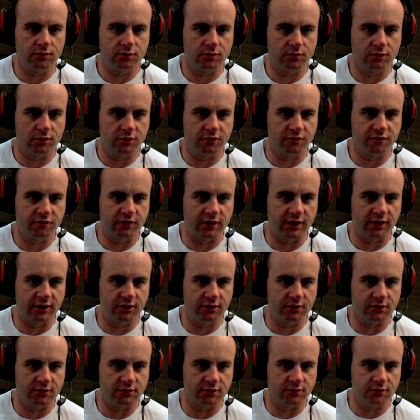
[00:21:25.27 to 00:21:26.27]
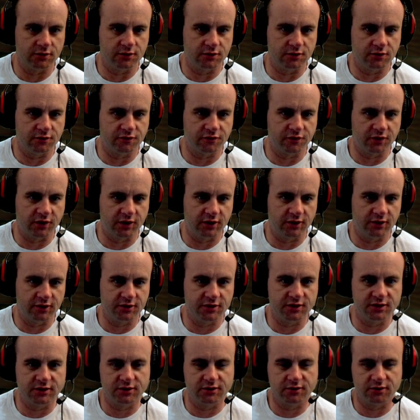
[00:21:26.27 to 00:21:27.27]
You find your
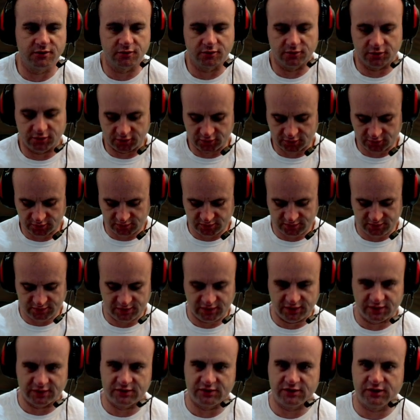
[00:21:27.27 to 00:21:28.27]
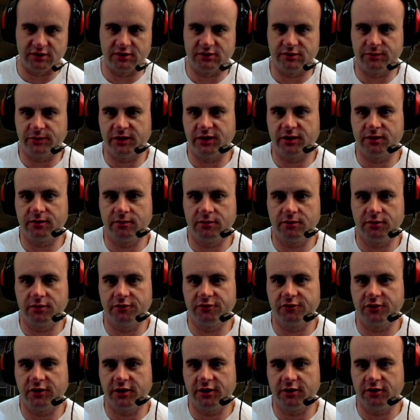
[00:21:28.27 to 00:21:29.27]
in, or your in sounds bad. You
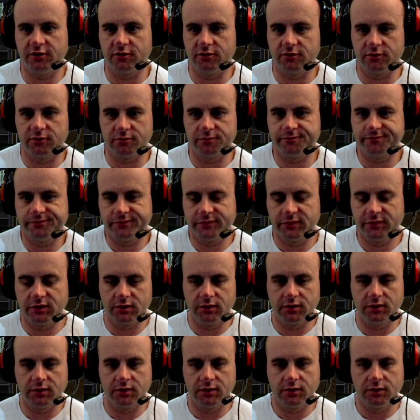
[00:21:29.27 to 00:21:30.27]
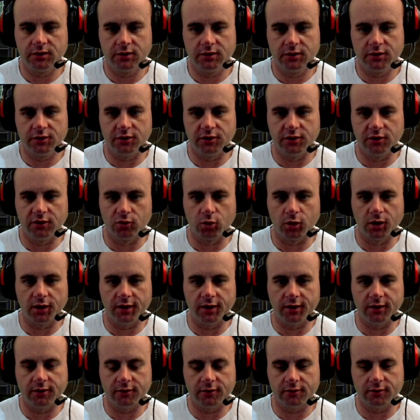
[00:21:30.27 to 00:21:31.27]
find your way.